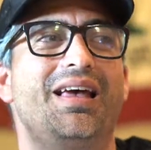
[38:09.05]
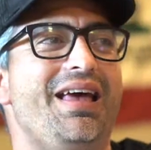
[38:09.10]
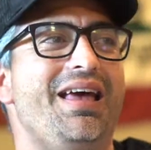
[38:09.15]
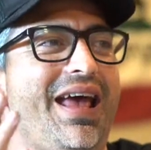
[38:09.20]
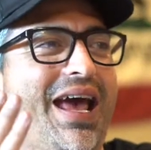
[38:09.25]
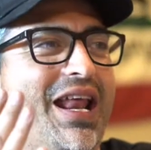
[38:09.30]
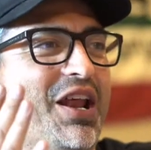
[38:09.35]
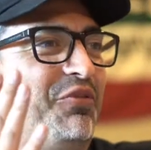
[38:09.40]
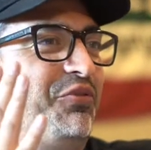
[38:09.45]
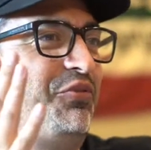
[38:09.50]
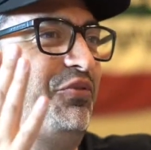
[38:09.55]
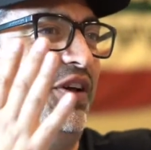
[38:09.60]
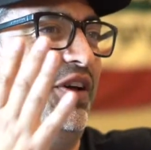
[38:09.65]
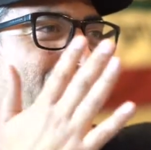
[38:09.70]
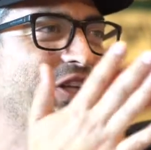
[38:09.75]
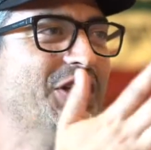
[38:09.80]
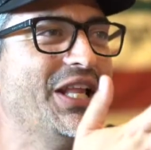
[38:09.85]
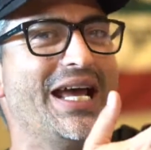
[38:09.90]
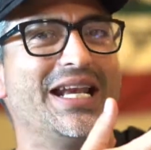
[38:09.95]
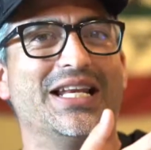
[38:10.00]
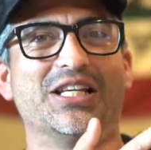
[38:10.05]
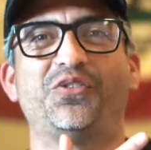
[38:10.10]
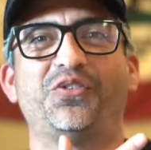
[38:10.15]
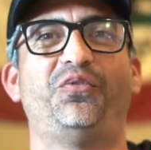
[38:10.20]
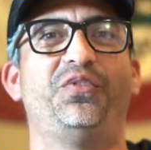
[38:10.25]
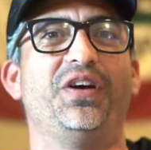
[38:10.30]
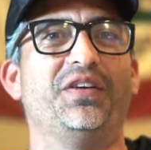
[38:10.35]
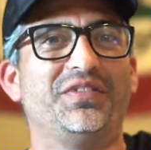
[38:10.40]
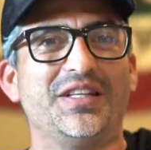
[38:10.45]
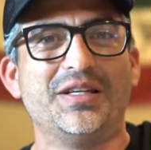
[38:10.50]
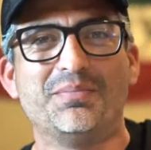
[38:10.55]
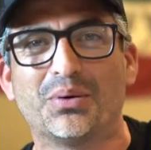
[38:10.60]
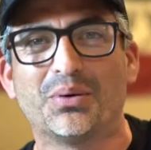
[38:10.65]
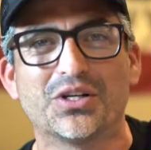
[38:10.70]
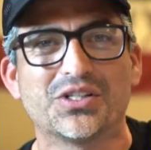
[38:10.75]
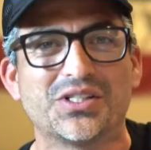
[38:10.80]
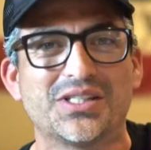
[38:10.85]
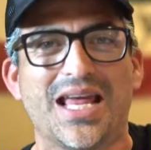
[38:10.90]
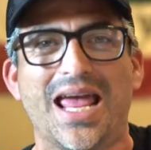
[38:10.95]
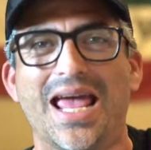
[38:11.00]
and a fill light is
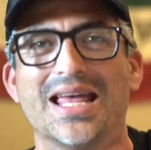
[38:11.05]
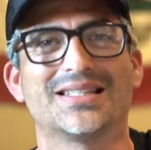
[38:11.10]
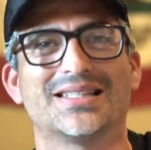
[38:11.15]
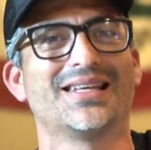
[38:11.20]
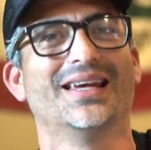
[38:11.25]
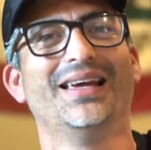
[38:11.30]
50%